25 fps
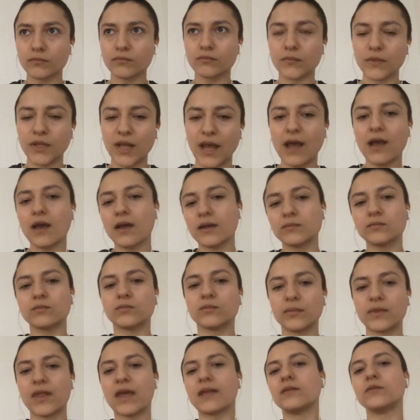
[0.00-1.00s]
Yeah,
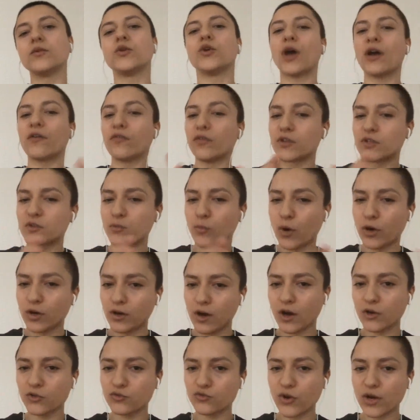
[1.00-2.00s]
and then you have the
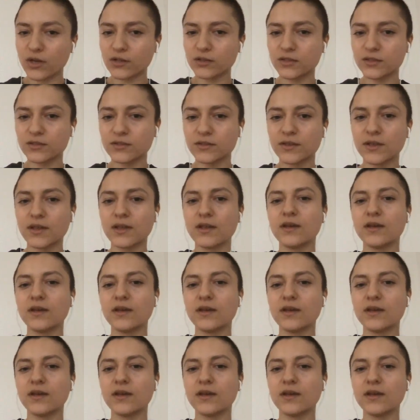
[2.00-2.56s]
smart contract,